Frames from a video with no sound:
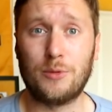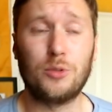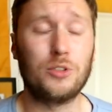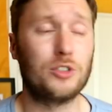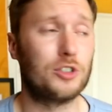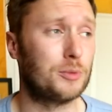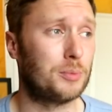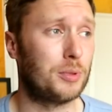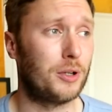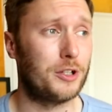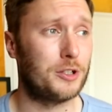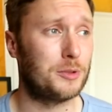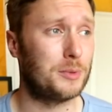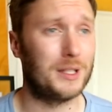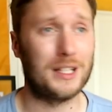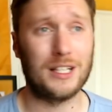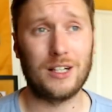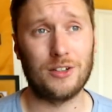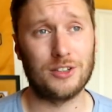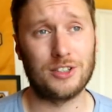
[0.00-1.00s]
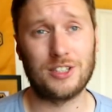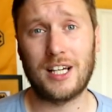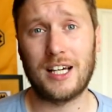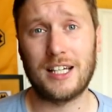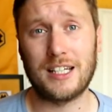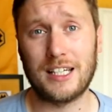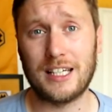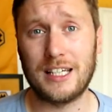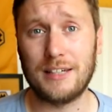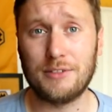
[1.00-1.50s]
It wouldn't surprise me that on
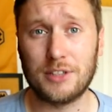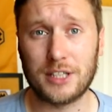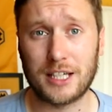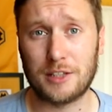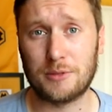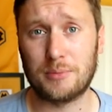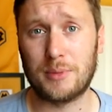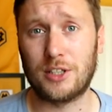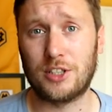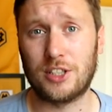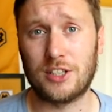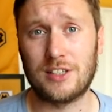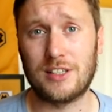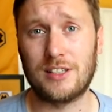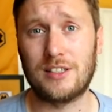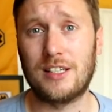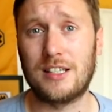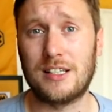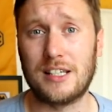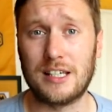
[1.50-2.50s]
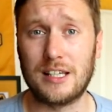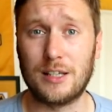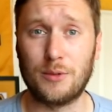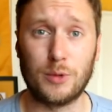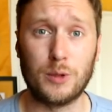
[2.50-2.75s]
Saturday, even against Manchester City,